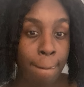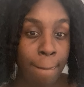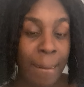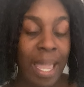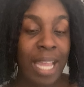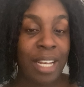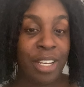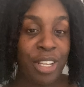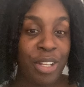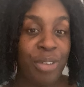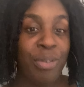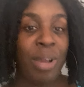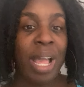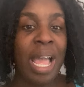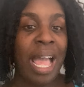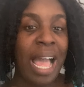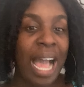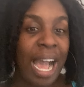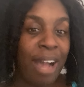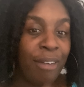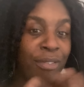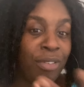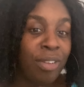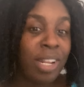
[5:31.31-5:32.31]
I do.
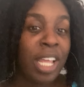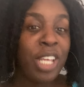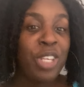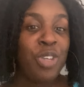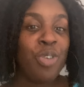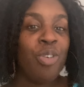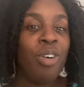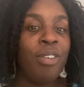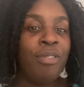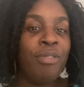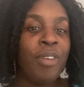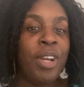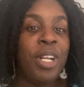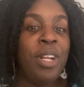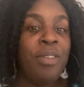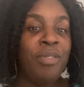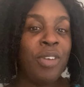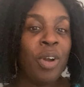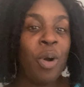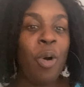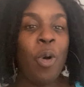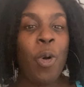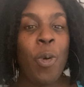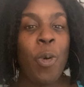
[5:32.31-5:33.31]
I feel like you're afraid of
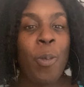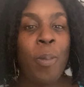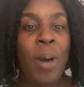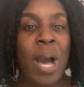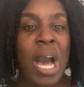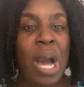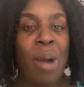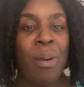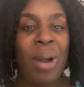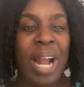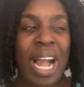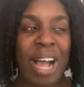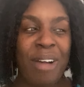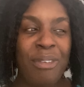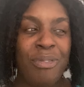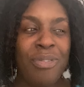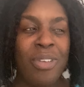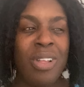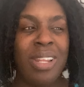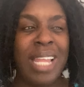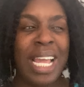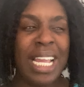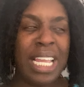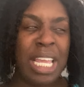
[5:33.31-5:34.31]
your own power. I
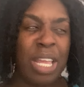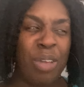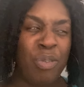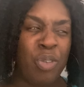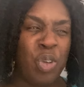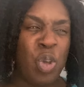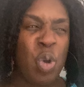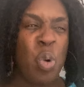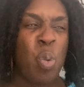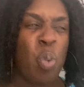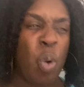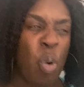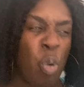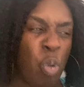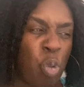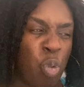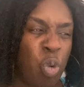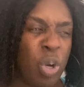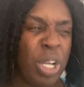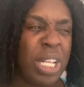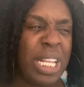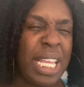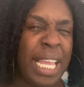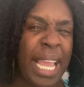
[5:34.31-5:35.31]
feel like if you were
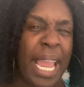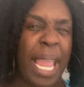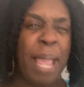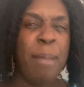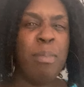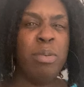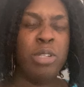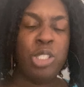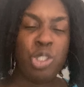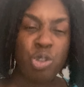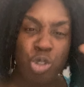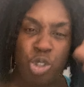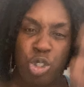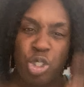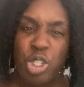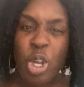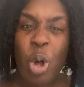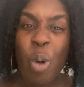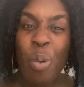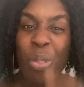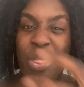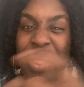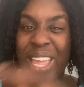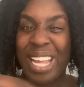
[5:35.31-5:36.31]
really able to
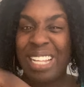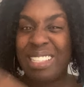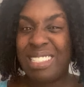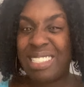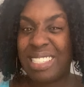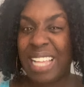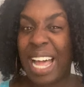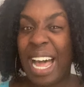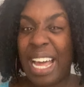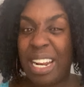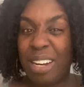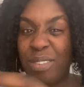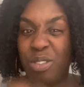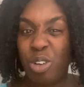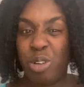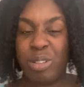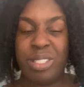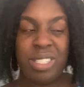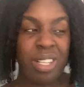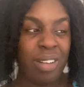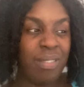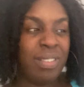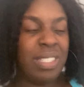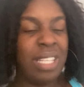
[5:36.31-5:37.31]
show that side of
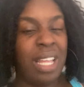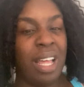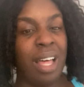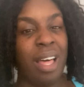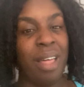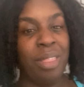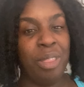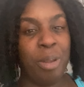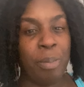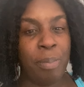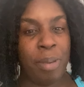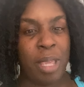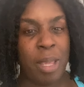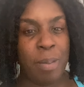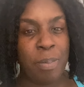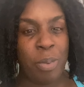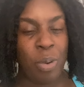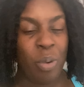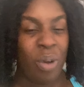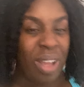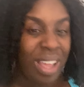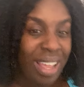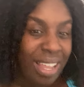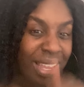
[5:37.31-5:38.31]
yourself to other
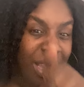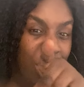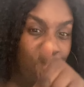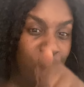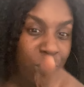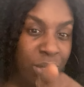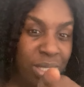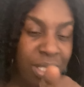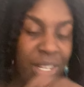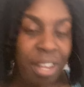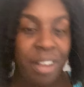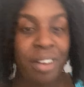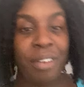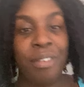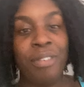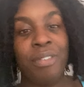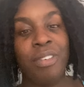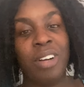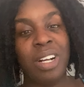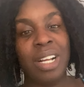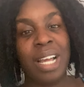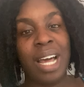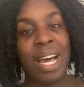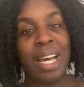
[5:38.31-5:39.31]
people, it would scare the
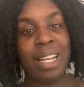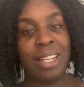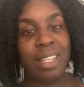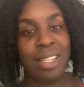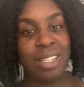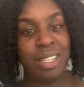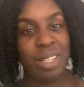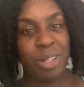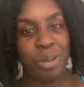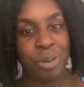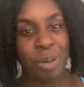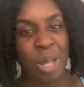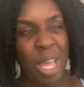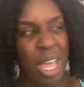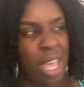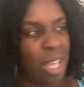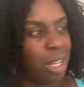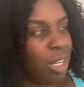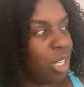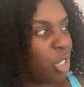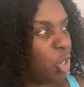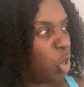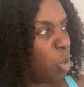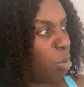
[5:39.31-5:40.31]
fuck out of you.
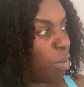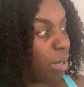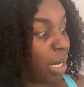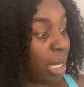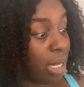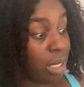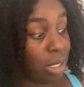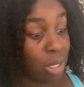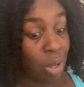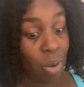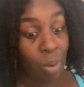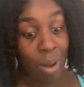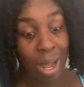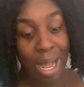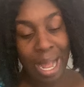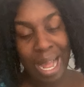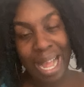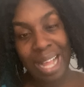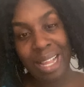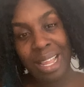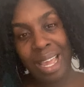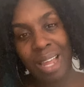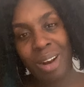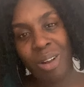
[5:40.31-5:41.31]
Because you were like, yo,
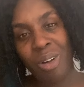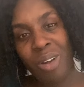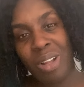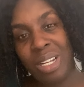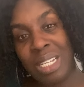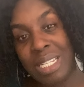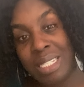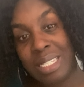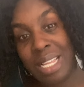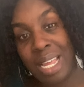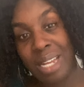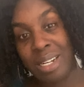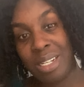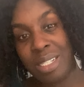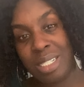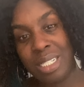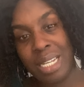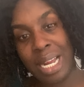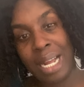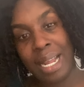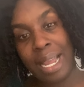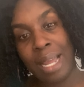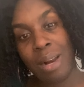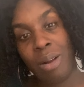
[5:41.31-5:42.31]
I got all this energy.
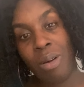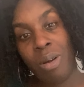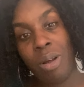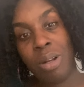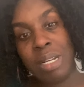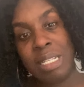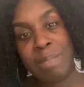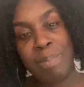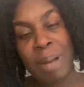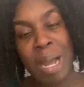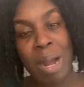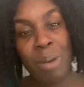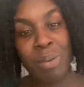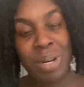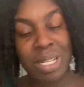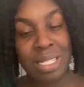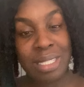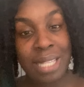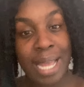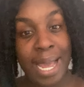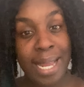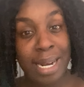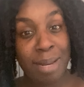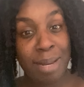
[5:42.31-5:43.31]
I got all this power
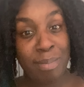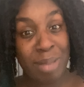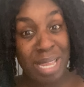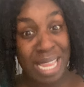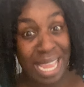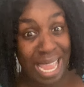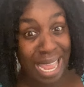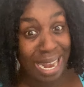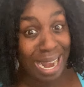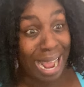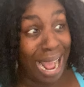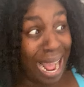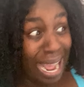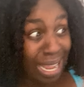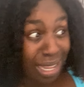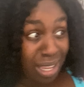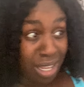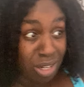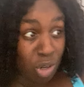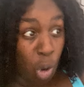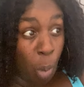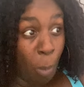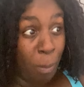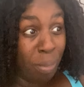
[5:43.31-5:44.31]
inside of me, and I
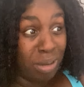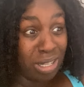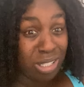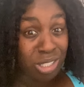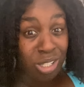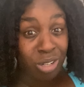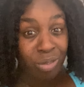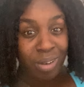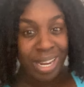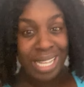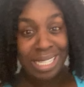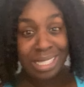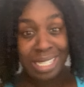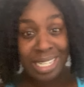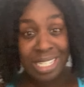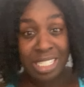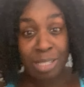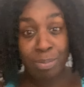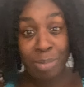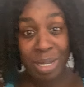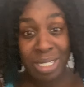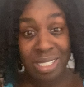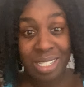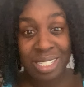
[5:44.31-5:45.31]
can obliterate these
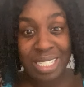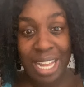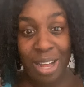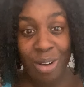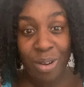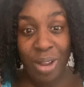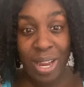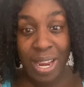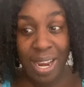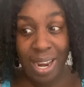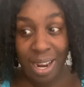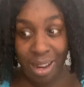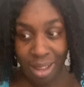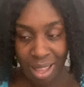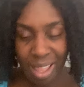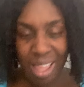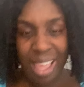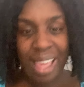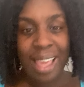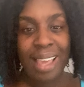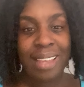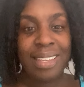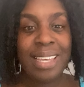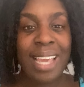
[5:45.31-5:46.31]
bitches out here.
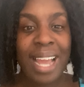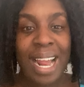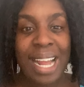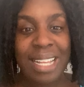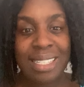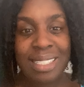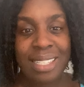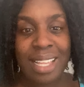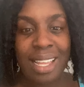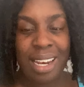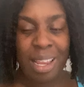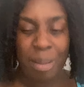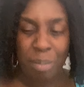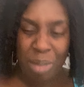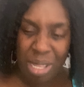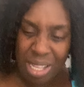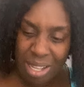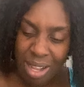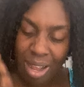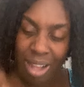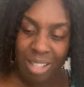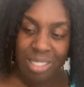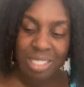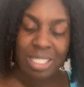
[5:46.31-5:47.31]
Yeah, I said it,
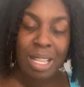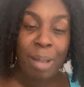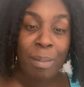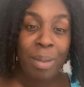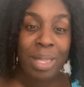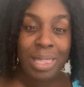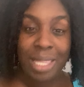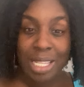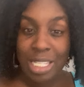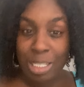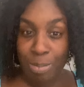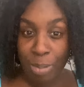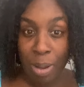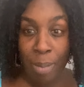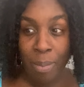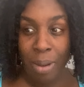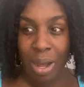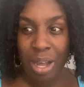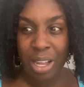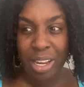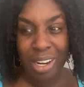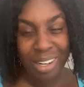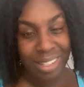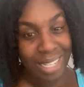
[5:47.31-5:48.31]
because some of these people
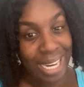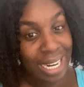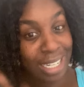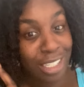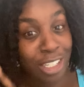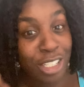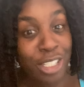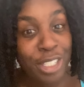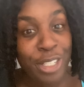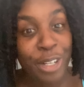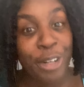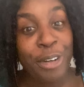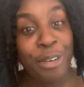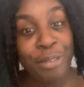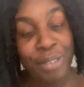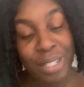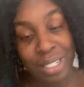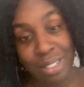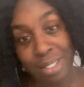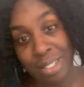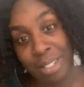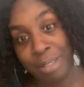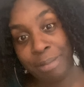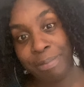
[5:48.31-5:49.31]
out here, they deserve
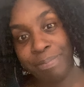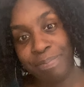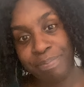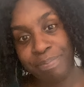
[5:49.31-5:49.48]
it.